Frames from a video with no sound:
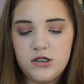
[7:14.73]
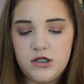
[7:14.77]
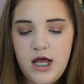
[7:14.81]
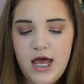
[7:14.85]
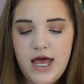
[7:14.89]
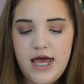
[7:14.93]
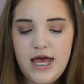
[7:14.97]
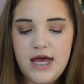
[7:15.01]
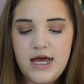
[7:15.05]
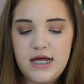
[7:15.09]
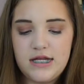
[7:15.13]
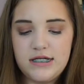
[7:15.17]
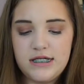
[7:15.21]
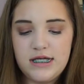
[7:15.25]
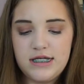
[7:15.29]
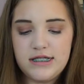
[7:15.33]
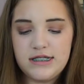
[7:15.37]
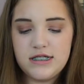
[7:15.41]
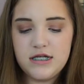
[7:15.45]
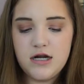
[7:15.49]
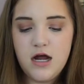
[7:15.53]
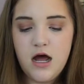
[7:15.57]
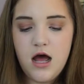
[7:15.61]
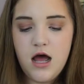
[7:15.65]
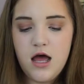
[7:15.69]
and it's
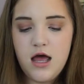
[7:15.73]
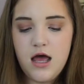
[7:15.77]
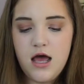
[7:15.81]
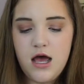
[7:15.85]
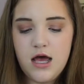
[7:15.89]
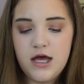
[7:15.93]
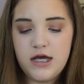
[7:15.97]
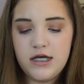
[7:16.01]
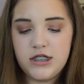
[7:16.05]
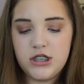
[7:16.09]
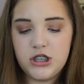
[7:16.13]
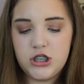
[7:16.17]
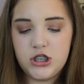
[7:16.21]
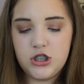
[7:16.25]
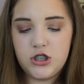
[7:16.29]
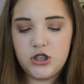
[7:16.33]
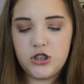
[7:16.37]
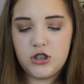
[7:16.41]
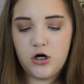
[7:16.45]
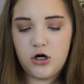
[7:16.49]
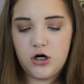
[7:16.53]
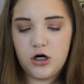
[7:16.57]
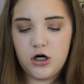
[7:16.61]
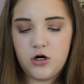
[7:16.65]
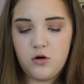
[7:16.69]
not a
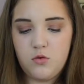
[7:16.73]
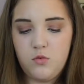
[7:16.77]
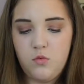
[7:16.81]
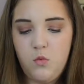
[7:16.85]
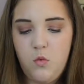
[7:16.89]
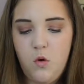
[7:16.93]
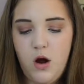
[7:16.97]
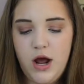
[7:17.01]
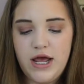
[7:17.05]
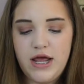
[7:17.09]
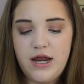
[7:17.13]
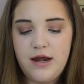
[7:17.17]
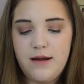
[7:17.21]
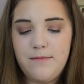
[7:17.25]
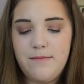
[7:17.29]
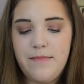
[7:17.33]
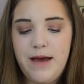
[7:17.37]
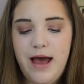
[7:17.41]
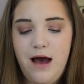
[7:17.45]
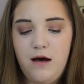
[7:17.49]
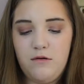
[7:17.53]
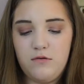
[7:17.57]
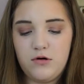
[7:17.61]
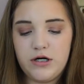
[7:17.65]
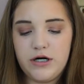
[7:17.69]
stark white
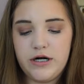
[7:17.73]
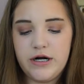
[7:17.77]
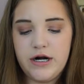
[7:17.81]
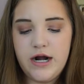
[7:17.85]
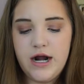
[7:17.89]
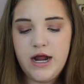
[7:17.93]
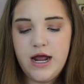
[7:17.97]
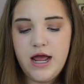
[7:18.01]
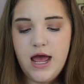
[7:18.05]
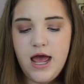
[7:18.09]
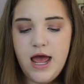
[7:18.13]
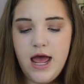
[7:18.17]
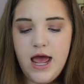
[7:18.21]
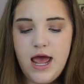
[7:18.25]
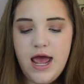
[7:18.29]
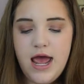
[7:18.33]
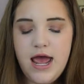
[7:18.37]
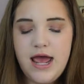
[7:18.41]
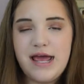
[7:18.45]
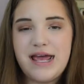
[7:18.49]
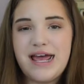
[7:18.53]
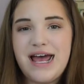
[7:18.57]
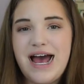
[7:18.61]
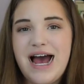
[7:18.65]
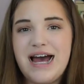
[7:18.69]
powder.
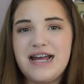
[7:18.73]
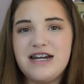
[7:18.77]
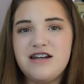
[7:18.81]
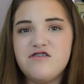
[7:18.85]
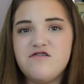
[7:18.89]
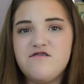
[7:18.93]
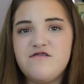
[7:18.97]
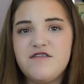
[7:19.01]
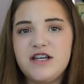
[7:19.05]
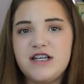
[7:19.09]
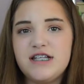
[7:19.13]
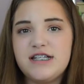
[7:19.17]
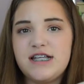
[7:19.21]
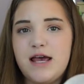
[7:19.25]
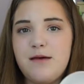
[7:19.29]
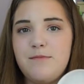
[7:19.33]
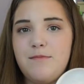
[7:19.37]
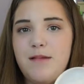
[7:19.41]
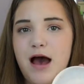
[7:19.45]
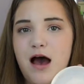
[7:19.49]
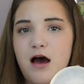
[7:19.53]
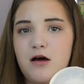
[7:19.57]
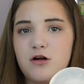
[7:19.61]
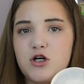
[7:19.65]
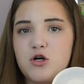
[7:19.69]
It kind of is a
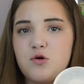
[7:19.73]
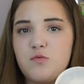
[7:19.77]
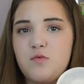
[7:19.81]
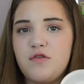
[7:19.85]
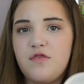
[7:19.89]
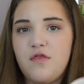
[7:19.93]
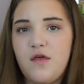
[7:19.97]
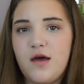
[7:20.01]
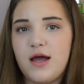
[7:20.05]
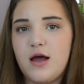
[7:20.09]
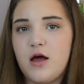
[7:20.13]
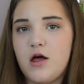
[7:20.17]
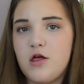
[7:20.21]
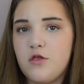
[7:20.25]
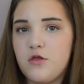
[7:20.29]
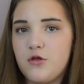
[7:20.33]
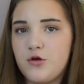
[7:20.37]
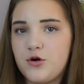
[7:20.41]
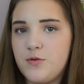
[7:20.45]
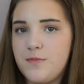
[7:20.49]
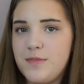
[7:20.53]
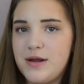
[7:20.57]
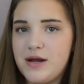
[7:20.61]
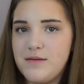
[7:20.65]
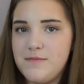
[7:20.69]
powder with like a
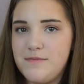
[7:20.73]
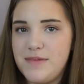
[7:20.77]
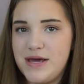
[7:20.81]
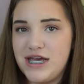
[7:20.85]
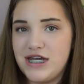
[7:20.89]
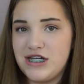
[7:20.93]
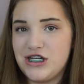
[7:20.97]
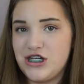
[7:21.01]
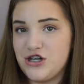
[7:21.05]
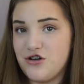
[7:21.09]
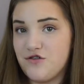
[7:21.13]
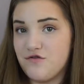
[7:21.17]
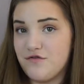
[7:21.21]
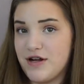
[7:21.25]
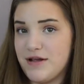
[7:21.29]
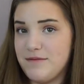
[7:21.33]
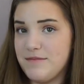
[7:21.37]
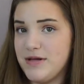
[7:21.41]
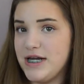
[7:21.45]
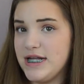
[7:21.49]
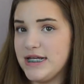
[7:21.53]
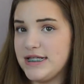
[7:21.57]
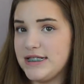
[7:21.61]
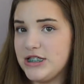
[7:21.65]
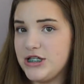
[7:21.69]
little bit of beigey
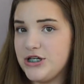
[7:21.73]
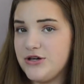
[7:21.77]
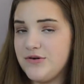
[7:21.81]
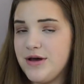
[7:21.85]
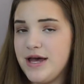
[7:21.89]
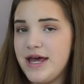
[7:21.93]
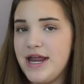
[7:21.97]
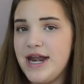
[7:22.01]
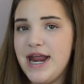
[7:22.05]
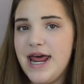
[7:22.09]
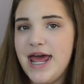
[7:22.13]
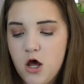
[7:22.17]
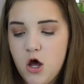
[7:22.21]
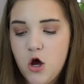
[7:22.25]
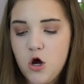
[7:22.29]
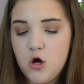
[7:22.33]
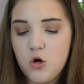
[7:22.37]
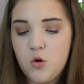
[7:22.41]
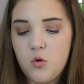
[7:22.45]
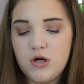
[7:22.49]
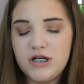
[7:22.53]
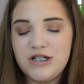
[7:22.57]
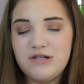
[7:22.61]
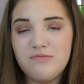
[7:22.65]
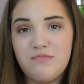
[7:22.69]
creaminess to it.
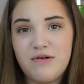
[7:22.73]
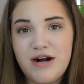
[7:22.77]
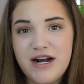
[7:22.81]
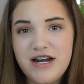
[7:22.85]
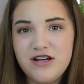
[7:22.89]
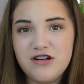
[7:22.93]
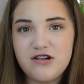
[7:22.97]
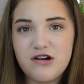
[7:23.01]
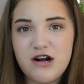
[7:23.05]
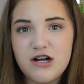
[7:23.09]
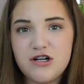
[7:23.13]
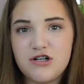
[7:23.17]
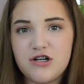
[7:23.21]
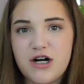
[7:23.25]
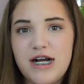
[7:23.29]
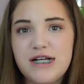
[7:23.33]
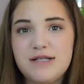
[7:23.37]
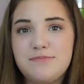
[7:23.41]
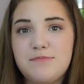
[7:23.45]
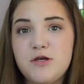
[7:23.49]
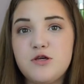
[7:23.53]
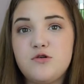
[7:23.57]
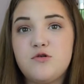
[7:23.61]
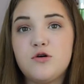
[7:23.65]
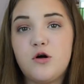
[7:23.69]
Going to brighten your under eyes,
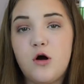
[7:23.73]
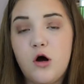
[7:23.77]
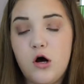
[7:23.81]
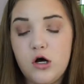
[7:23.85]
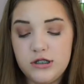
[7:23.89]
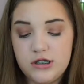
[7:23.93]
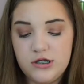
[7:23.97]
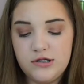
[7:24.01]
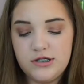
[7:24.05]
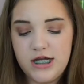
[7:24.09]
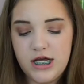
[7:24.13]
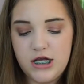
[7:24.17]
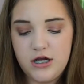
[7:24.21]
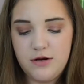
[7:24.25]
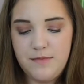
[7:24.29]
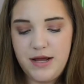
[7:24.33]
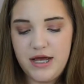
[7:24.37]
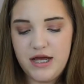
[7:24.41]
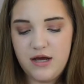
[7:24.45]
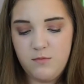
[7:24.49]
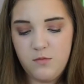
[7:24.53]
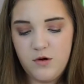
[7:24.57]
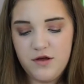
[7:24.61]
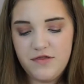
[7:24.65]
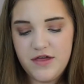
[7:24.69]
but you can also set your
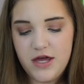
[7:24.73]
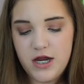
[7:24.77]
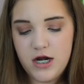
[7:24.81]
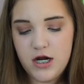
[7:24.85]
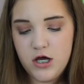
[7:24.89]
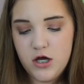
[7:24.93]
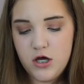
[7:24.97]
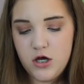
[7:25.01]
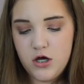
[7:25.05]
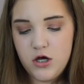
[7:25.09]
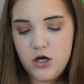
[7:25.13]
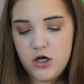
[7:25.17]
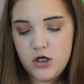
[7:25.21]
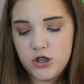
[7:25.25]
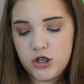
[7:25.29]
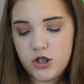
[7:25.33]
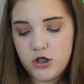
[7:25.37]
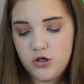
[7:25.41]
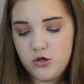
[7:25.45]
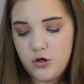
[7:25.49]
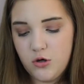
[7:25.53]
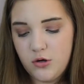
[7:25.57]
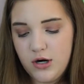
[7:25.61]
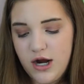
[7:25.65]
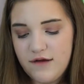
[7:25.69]
makeup with it. So
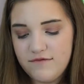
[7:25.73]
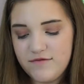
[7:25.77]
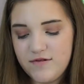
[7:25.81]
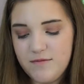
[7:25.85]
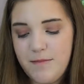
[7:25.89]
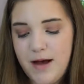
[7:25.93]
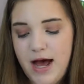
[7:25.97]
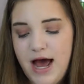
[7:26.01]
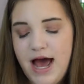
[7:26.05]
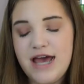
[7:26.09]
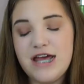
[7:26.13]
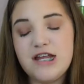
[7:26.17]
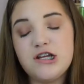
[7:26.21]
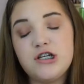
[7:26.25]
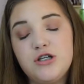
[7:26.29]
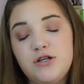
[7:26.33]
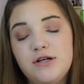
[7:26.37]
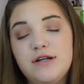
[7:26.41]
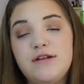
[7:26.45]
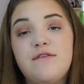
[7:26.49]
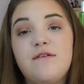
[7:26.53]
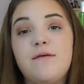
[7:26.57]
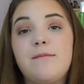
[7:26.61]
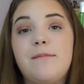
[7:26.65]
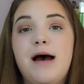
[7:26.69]
you don't have to buy two
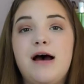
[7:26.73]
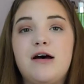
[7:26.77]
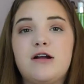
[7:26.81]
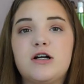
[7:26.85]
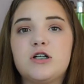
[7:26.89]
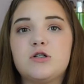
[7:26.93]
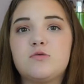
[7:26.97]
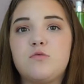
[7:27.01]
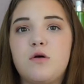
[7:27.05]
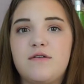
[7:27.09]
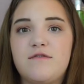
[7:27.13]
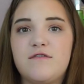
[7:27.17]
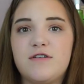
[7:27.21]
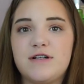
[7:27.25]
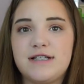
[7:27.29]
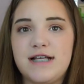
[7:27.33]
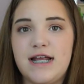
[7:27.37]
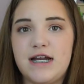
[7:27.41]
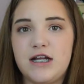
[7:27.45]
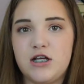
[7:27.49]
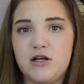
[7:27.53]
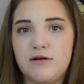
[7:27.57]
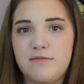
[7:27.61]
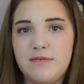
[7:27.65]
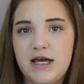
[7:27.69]
different powders, one for
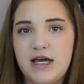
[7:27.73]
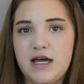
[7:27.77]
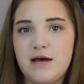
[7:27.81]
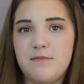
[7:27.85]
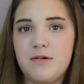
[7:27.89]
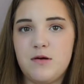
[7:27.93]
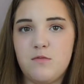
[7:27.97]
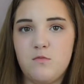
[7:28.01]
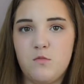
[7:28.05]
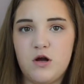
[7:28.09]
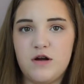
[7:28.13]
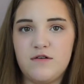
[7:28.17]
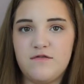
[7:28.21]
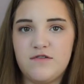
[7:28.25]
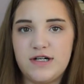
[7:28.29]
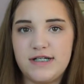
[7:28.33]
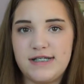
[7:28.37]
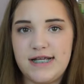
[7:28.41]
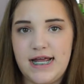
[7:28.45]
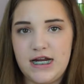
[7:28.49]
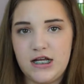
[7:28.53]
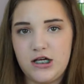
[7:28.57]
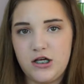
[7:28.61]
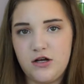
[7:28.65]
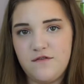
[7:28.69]
setting your makeup and one for
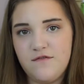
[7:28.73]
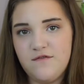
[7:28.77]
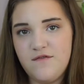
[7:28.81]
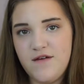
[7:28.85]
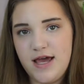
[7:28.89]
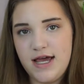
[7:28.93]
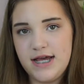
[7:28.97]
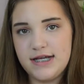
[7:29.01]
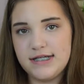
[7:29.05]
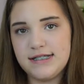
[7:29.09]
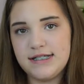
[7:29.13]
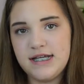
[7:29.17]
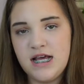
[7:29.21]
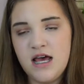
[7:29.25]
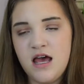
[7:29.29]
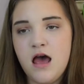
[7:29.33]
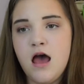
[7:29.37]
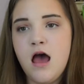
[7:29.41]
setting your face,